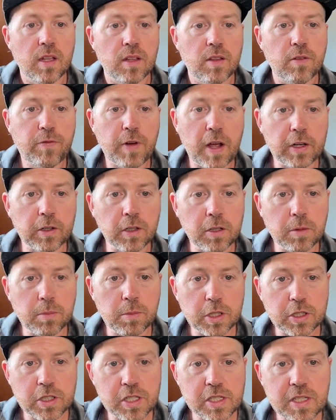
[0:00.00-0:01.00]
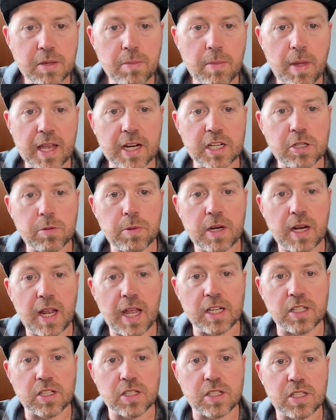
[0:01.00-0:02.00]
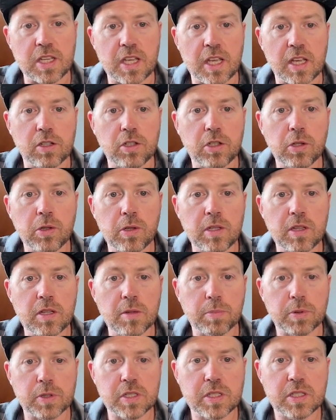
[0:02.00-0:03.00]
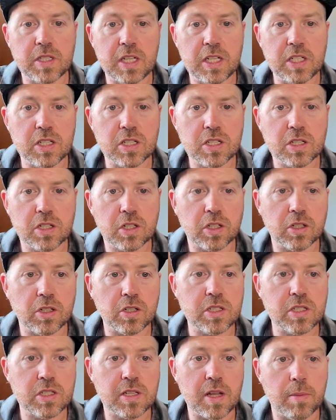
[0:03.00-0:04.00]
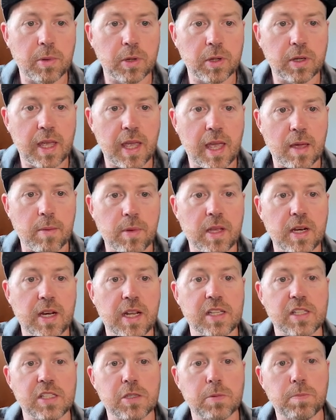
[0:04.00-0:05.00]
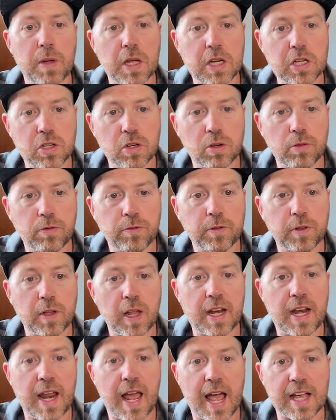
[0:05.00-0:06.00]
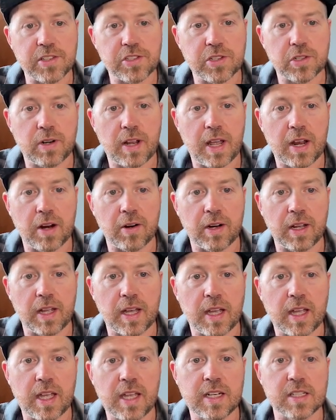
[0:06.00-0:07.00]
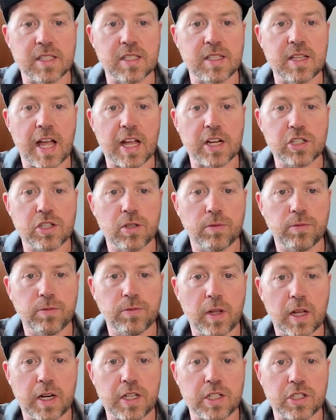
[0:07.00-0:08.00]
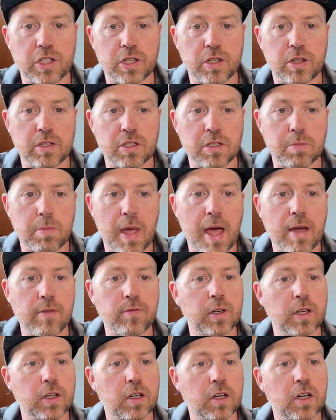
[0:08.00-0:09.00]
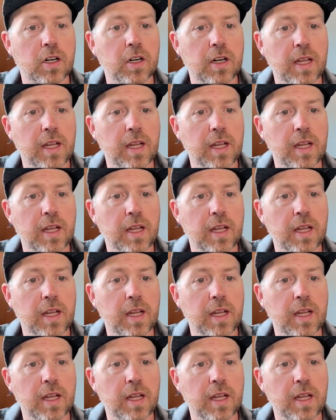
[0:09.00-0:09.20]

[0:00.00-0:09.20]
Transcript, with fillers: The Federal Emergency Management Agency included the prestigious girls' summer camp in a special flood hazard area in its national flood insurance map for Kerr